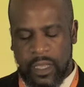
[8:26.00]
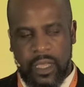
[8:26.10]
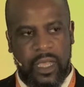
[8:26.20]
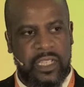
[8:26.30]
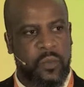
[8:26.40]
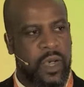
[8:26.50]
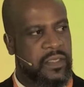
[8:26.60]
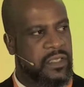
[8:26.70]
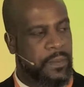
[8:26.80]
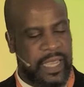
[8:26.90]
is why
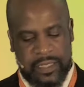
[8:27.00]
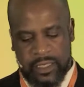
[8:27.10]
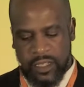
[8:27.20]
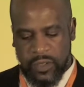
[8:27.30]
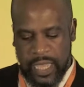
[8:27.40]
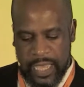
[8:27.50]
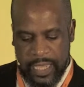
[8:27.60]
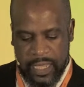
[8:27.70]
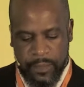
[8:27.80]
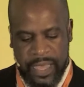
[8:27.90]
the debate in the
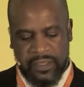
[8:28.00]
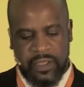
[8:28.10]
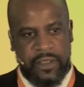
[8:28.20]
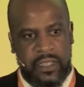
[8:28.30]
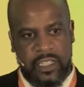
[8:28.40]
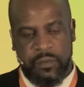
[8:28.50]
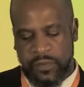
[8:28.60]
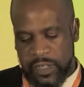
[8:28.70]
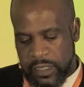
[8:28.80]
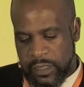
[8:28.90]
UK about diversity of
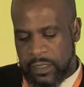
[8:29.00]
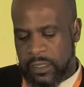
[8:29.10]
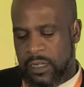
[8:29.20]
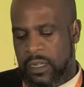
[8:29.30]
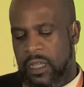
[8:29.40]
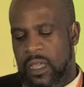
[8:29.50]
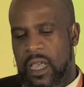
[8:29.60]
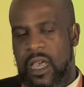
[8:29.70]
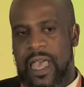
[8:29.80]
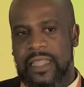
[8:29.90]
provision
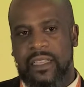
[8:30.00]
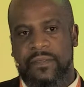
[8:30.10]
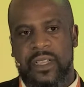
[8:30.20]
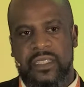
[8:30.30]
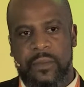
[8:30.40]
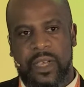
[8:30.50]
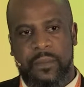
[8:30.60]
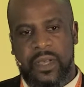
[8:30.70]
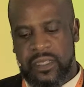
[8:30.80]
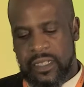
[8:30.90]
and diversity among
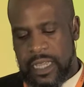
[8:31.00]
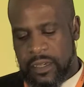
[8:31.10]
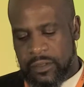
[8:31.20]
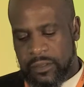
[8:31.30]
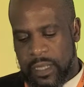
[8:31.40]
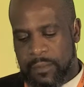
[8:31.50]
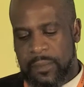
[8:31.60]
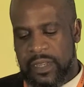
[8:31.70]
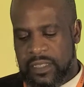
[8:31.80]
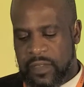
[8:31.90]
personnel in
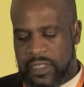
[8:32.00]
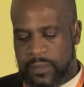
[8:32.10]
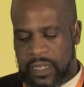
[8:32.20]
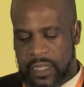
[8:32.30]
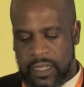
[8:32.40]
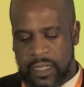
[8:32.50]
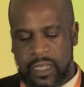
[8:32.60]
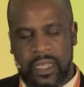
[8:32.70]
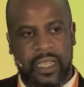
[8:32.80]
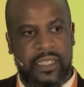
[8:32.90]
public service media
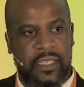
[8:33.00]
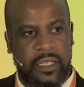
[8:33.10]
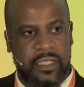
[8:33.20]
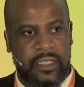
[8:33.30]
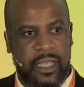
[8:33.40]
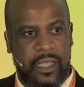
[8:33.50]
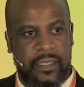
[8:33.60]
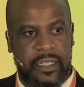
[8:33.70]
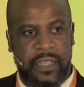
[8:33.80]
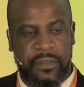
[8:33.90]
is such a
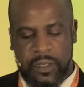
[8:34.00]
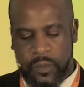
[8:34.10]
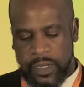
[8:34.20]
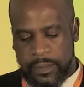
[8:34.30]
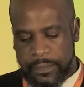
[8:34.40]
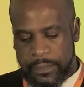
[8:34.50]
significant one.